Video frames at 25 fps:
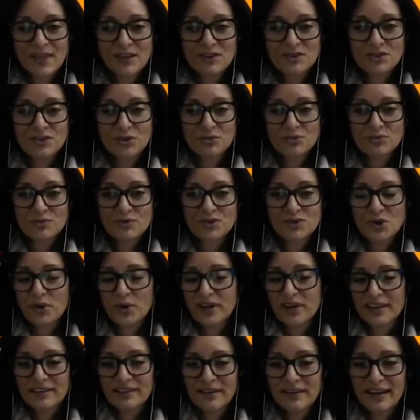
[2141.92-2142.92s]
So
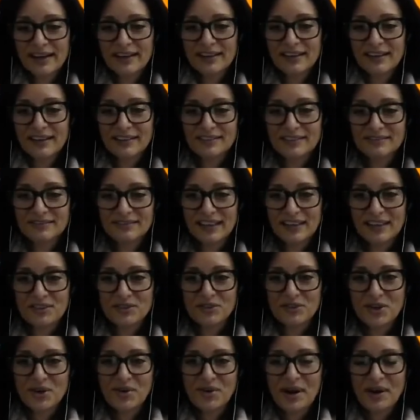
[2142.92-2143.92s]
sorry, I
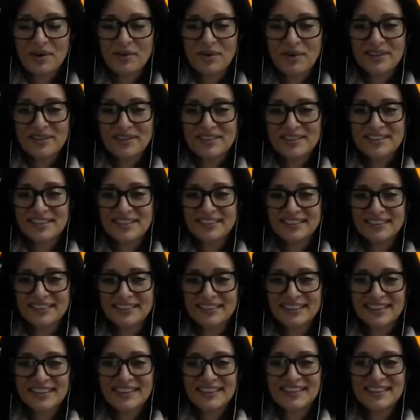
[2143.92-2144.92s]
don't know how else to
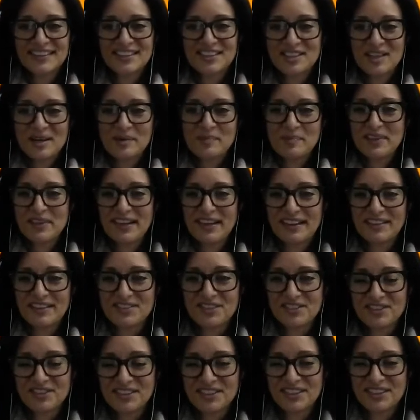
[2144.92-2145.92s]
shape the
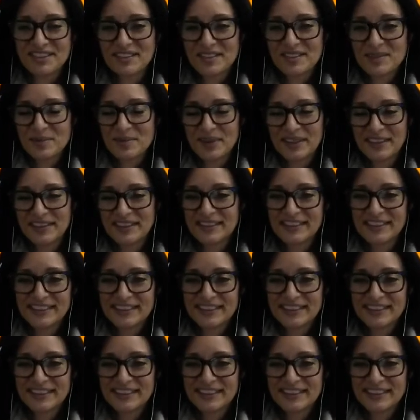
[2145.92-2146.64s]
answer to this one.